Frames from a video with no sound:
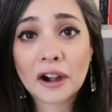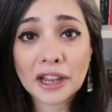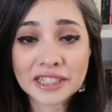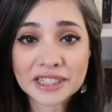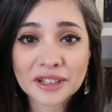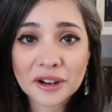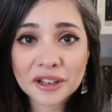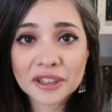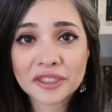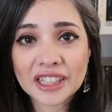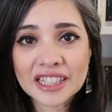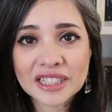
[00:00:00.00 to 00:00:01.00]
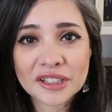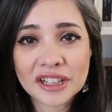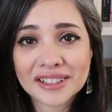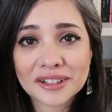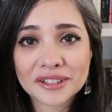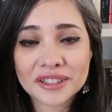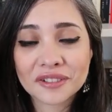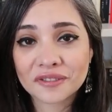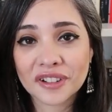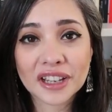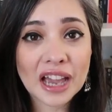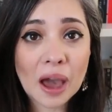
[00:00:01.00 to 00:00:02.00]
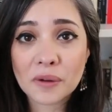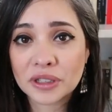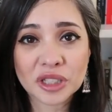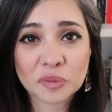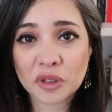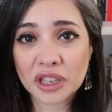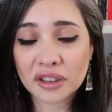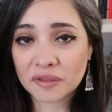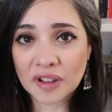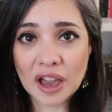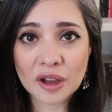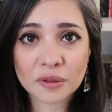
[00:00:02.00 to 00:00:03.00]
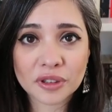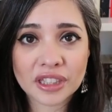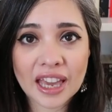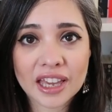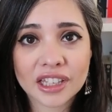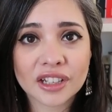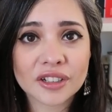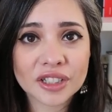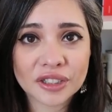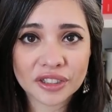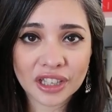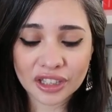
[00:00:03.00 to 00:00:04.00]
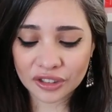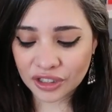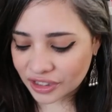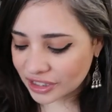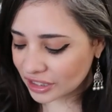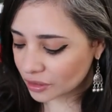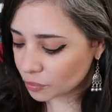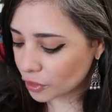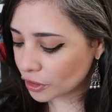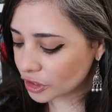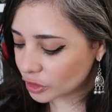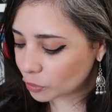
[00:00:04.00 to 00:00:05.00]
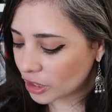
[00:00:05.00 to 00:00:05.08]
right, sorry things look a little different. I was just playing around with the angle so that you can see the books.